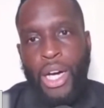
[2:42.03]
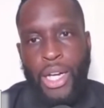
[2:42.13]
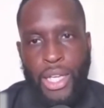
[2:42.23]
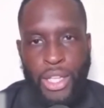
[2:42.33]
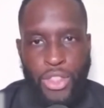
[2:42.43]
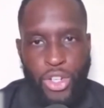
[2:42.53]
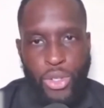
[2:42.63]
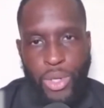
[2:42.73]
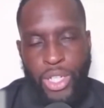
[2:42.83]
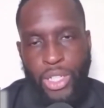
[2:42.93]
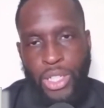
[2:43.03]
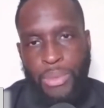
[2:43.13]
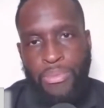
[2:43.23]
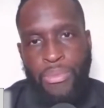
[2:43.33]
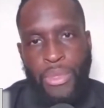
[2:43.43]
uh, in their
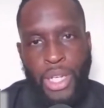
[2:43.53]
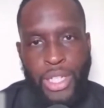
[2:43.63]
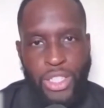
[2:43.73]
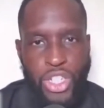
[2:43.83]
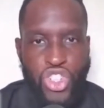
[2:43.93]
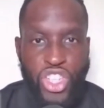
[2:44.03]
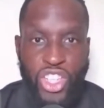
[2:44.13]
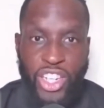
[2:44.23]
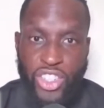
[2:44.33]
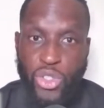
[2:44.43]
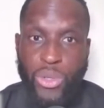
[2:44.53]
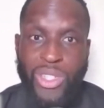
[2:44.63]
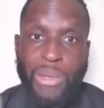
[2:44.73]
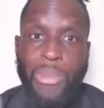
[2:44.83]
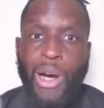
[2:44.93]
curriculum, uh, teaching young
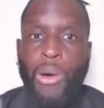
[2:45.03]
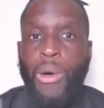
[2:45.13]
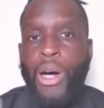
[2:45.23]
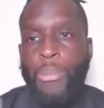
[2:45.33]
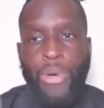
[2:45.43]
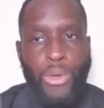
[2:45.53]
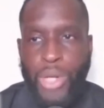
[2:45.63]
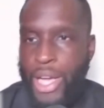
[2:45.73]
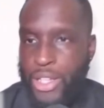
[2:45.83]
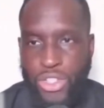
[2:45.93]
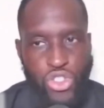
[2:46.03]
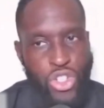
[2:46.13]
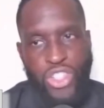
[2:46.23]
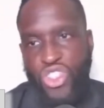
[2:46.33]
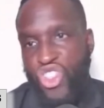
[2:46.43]
students about uh, pronouns,
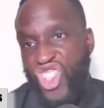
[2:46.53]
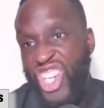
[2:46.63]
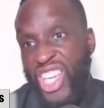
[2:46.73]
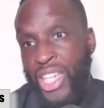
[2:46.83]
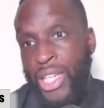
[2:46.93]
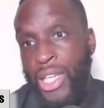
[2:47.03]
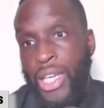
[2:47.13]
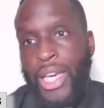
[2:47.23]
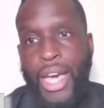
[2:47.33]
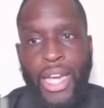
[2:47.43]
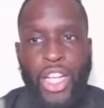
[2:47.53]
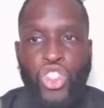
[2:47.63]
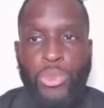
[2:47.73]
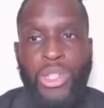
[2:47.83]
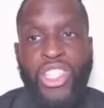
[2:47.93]
transitioning, and
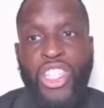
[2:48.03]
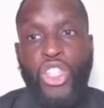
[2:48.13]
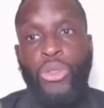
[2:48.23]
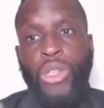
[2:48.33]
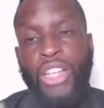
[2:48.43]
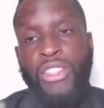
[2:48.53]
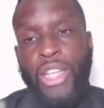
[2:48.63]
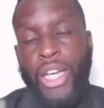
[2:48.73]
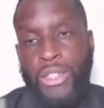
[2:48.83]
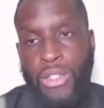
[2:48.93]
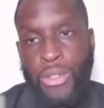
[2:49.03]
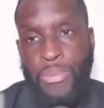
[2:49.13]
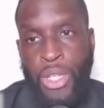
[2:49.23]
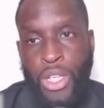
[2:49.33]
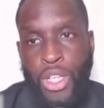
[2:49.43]
LGBTQ lifestyles.
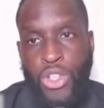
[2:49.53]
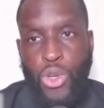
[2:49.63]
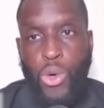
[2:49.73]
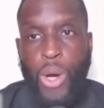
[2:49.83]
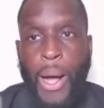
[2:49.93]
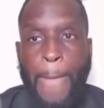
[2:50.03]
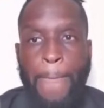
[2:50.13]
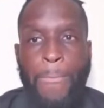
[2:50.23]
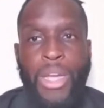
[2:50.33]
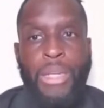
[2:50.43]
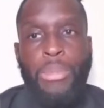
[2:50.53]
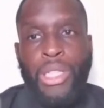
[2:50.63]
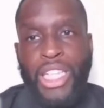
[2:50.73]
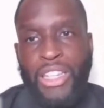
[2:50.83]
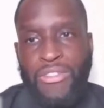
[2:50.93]
So um, many
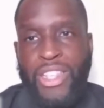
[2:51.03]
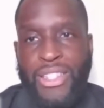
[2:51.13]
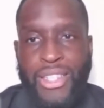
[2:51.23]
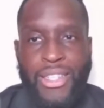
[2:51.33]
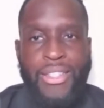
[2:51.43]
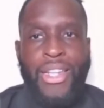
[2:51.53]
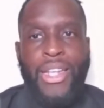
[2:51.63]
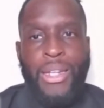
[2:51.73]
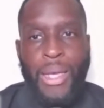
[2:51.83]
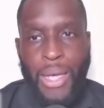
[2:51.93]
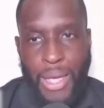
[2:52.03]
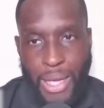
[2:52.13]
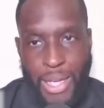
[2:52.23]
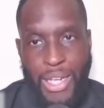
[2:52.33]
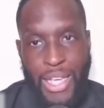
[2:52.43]
believe this is an, an
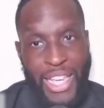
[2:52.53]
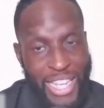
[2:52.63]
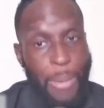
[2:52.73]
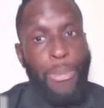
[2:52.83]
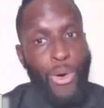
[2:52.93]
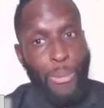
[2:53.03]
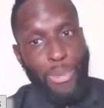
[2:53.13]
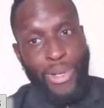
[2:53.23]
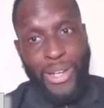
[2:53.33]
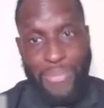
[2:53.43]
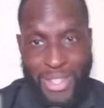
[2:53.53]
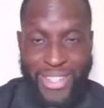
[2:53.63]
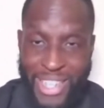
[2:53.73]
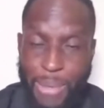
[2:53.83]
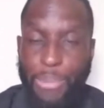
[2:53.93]
an inappropriate
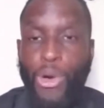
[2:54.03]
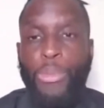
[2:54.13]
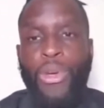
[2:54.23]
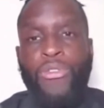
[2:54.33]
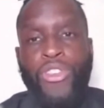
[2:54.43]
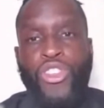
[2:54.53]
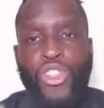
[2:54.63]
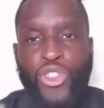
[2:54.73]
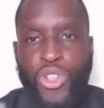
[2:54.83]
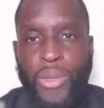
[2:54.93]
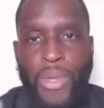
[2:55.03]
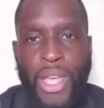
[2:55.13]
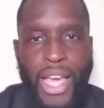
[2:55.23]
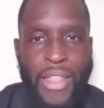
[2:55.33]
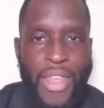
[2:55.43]
it's inappropriate for children
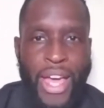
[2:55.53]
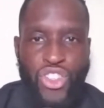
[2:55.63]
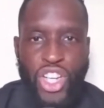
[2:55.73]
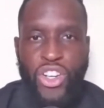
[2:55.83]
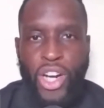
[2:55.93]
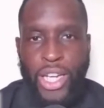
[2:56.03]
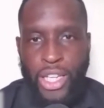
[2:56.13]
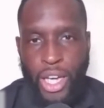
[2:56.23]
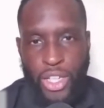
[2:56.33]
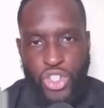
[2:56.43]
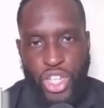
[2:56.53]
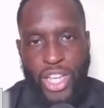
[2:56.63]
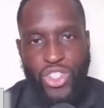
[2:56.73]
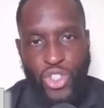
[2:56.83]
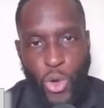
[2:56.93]
and that gender
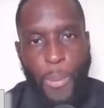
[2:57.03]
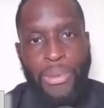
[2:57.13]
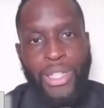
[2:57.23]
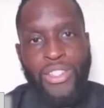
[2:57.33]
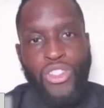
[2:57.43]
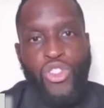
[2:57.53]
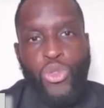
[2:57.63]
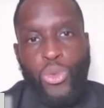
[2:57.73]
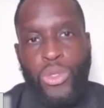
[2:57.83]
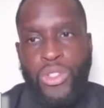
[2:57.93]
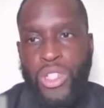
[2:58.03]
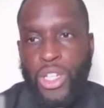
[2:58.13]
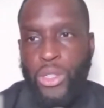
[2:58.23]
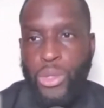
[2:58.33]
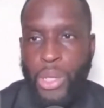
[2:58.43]
ideology has no place in schools
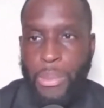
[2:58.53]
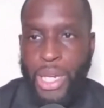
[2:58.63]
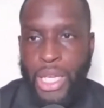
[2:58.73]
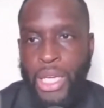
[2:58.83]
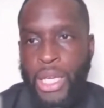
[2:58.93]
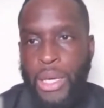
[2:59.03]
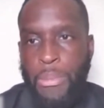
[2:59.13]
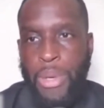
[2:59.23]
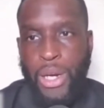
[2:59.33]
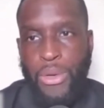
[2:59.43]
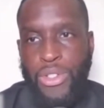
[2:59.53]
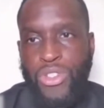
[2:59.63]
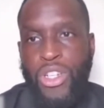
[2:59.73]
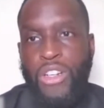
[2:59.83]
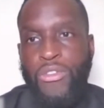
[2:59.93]
including many
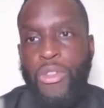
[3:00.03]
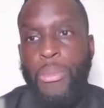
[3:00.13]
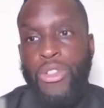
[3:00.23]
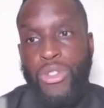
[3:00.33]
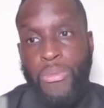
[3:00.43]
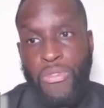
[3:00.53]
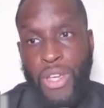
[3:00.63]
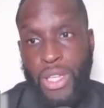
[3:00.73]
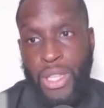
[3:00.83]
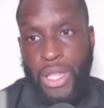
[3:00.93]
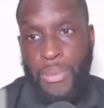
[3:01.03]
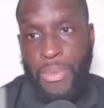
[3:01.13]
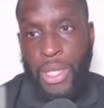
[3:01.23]
parents of the Muslim faith.